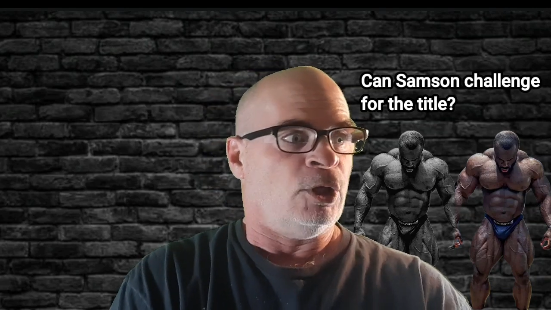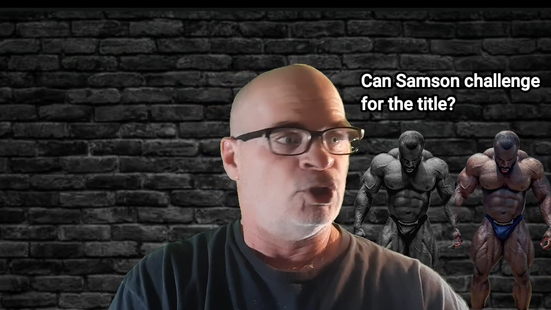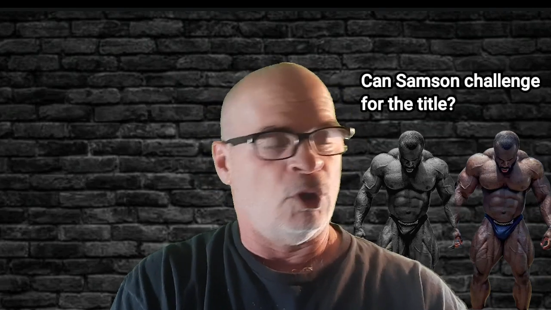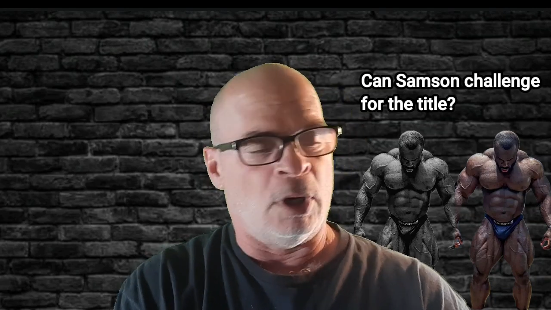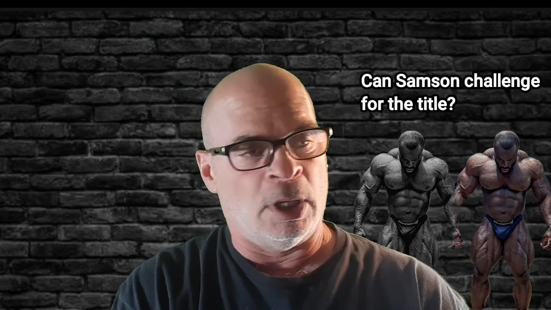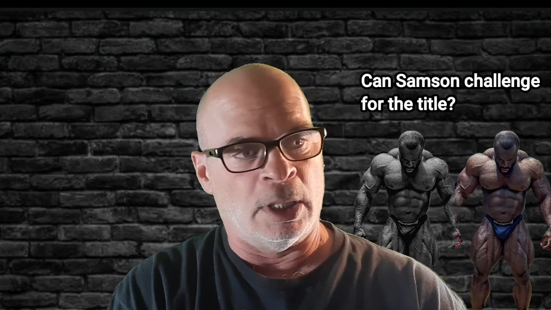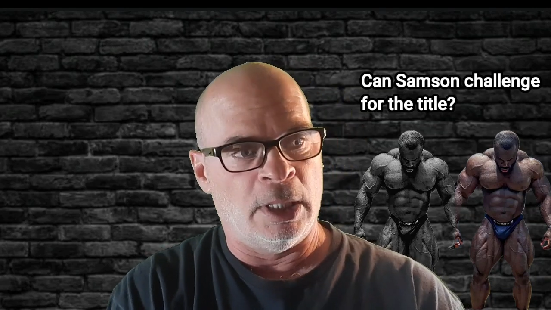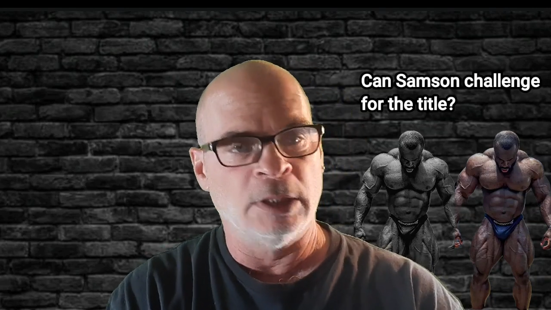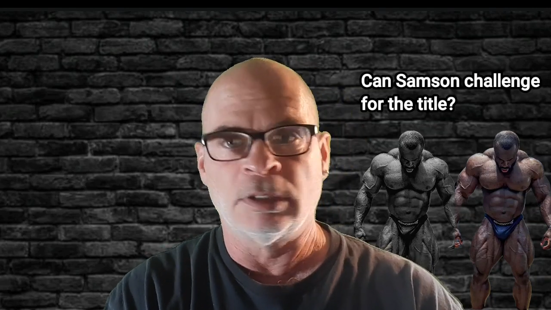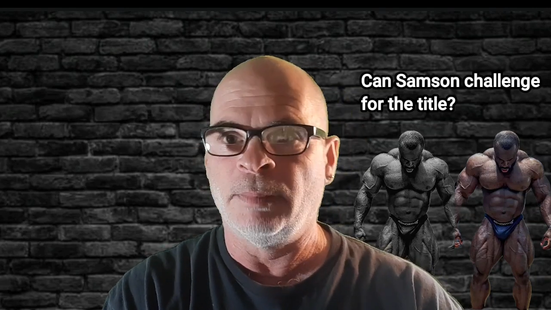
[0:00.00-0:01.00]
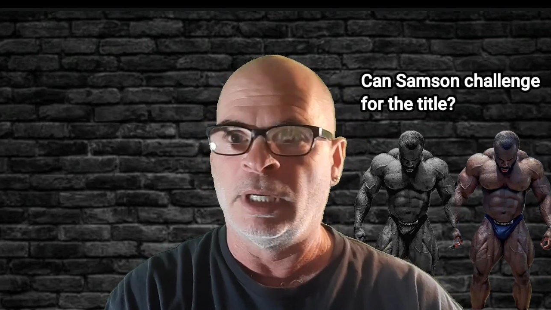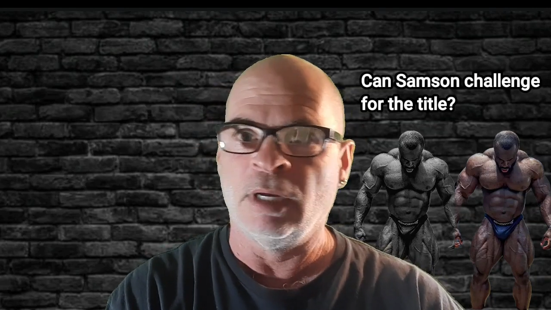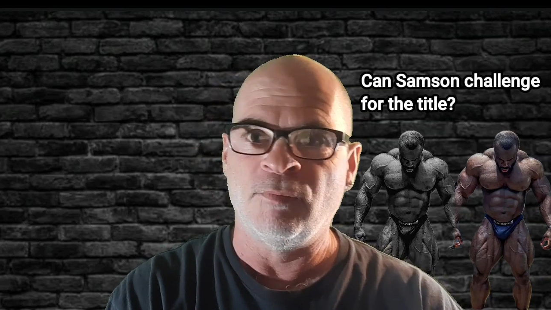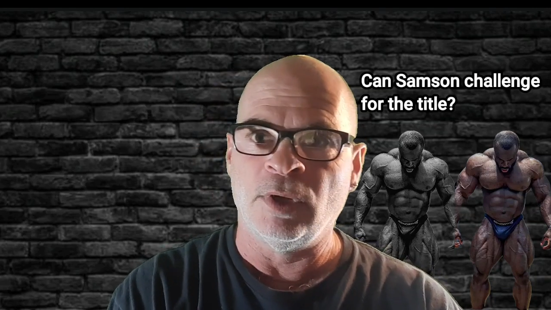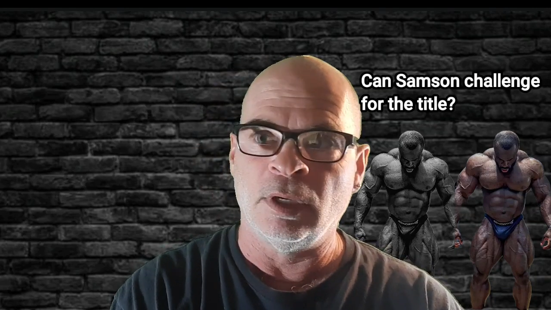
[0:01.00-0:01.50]
Sure,
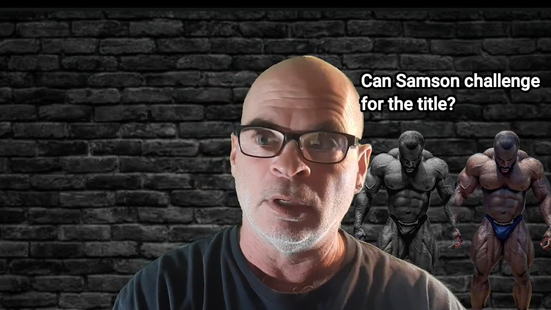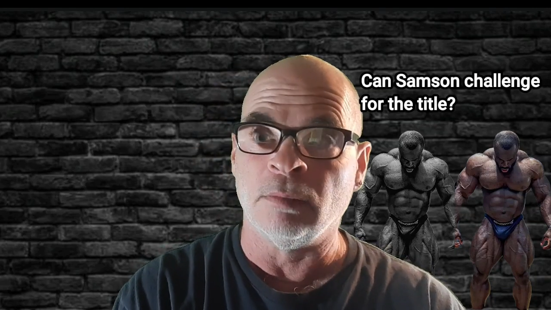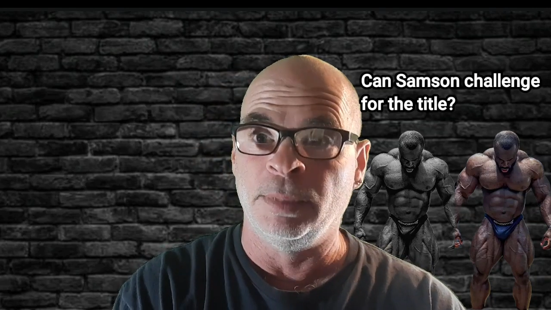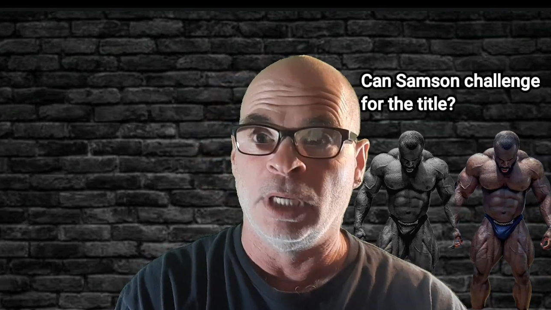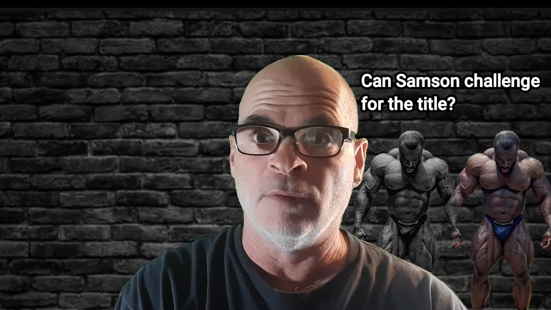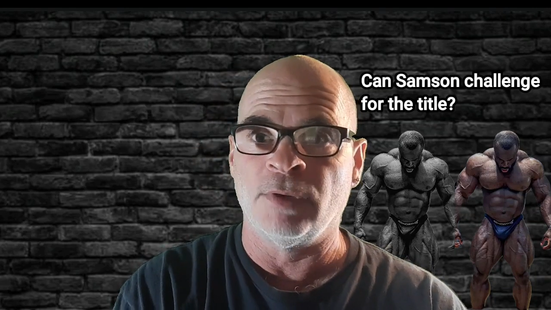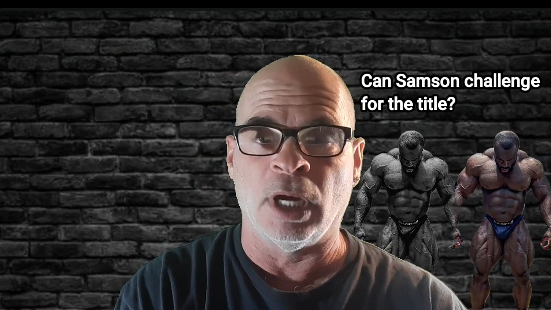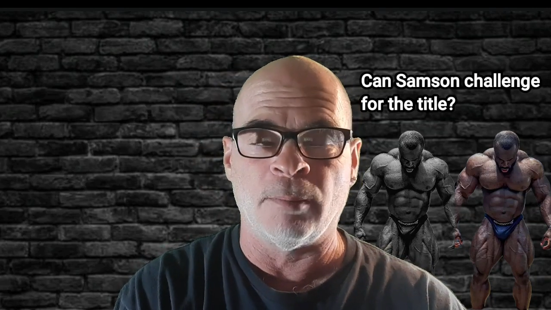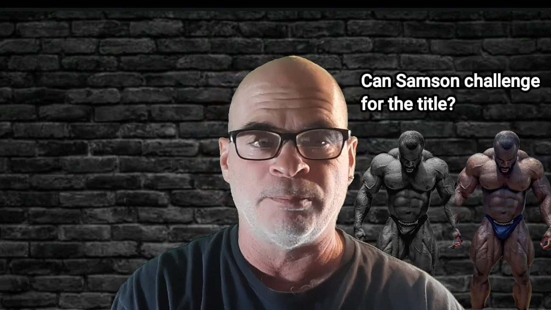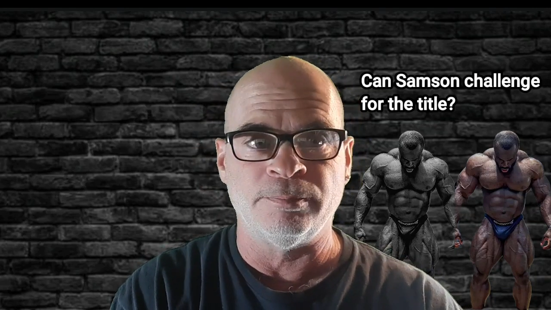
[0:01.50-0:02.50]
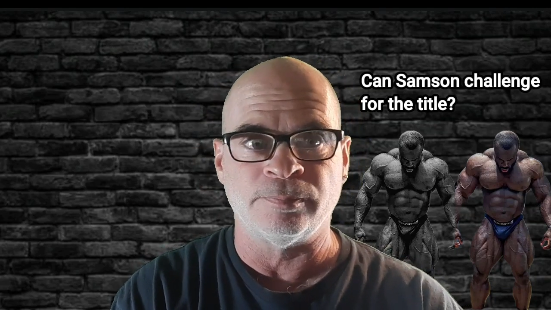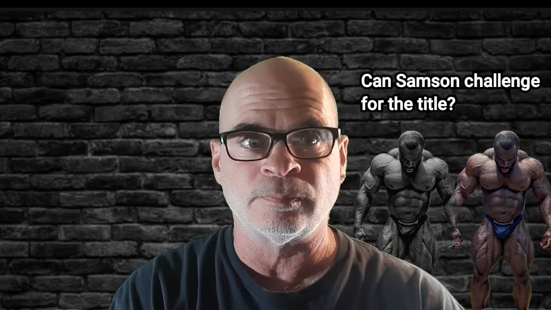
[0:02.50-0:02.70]
he'll be giving up